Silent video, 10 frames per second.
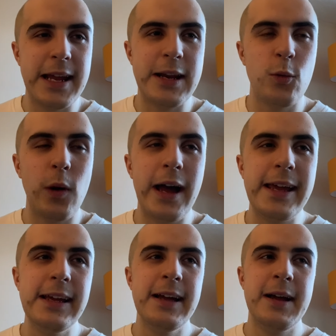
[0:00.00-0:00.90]
in a
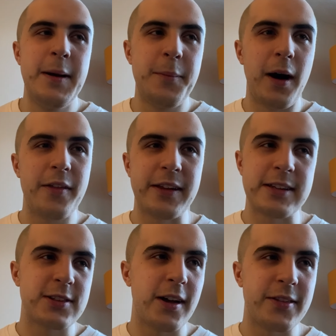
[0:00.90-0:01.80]
way, but I think
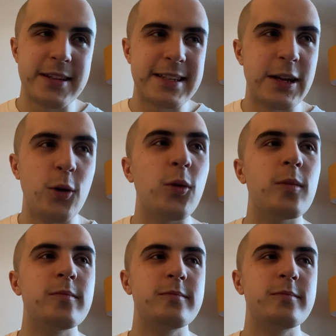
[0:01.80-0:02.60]
Sainz is still